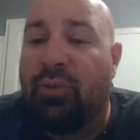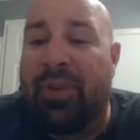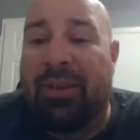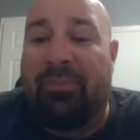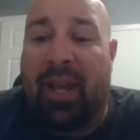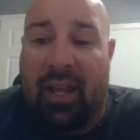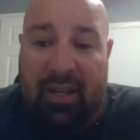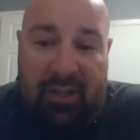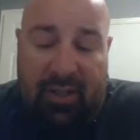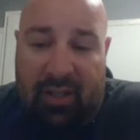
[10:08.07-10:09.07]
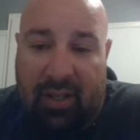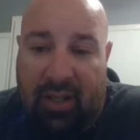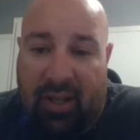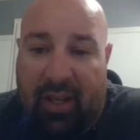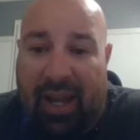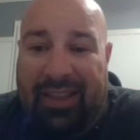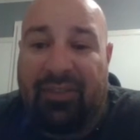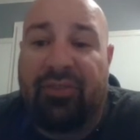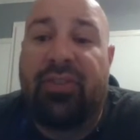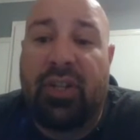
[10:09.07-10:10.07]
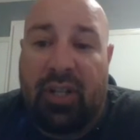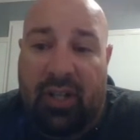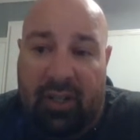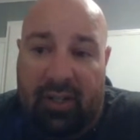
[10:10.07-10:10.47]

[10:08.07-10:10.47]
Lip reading: be amazed at the fishing